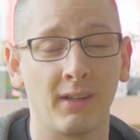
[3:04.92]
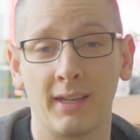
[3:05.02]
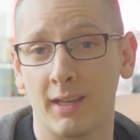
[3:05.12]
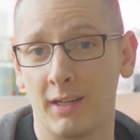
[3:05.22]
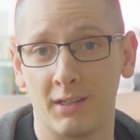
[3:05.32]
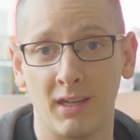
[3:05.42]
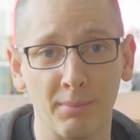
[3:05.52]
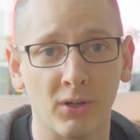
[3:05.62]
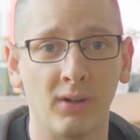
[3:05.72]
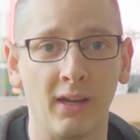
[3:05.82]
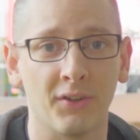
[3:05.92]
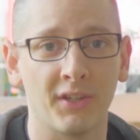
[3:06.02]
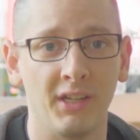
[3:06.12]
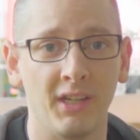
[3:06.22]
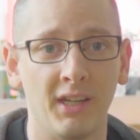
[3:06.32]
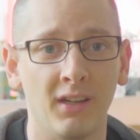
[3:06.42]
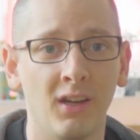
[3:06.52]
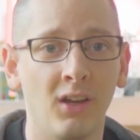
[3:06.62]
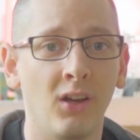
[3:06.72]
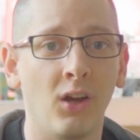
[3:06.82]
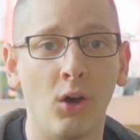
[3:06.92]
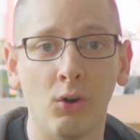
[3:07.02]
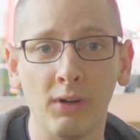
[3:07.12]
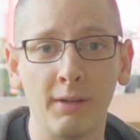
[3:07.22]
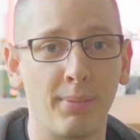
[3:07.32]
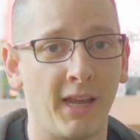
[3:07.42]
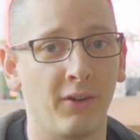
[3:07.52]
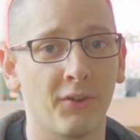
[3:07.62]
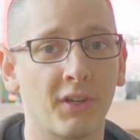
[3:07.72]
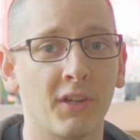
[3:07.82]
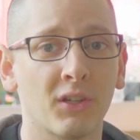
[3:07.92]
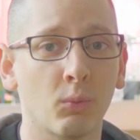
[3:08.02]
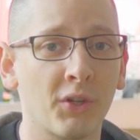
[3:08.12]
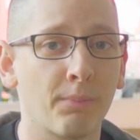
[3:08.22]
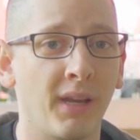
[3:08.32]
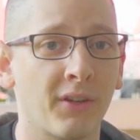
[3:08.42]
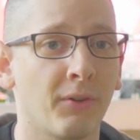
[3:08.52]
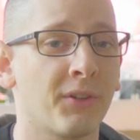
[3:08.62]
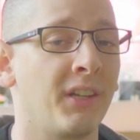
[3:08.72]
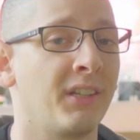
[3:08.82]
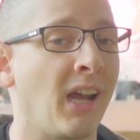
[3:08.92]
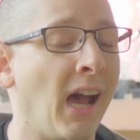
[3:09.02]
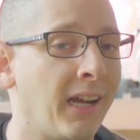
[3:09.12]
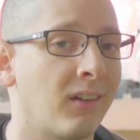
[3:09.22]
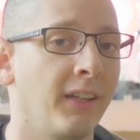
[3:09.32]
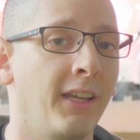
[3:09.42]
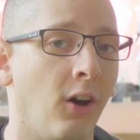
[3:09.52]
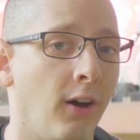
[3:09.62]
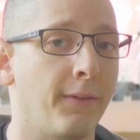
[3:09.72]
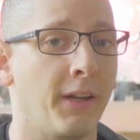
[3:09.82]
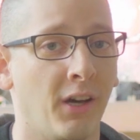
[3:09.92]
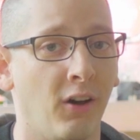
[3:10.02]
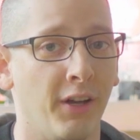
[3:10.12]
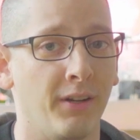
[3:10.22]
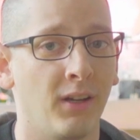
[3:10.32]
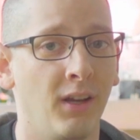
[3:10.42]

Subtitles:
like in a typical LCD, OLED panels can switch pixels entirely off and on,